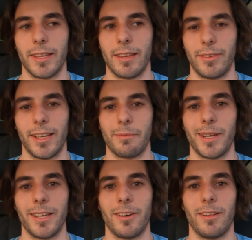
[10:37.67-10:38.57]
giving it
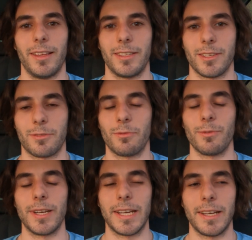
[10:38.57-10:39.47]
my all and just
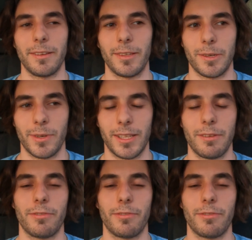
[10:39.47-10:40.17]
really